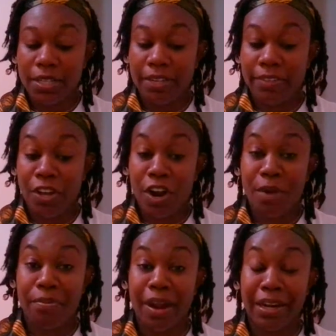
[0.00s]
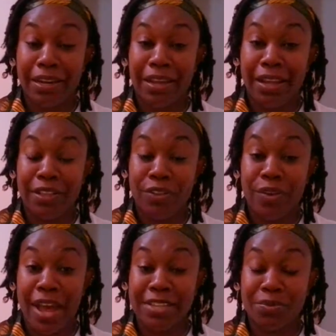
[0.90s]
If they are pregnant and
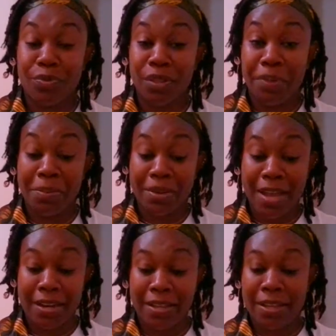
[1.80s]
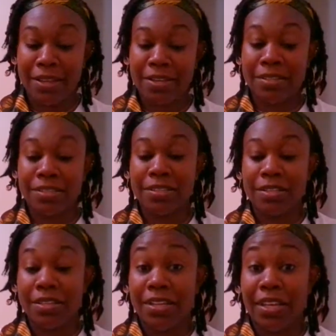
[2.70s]
you ask them who the baby daddy is,
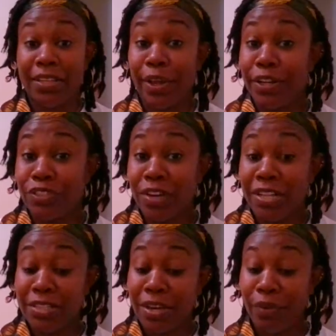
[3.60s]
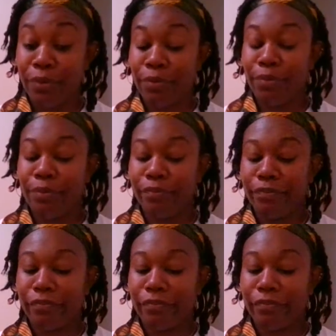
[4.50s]
if they ain't trying to tell you.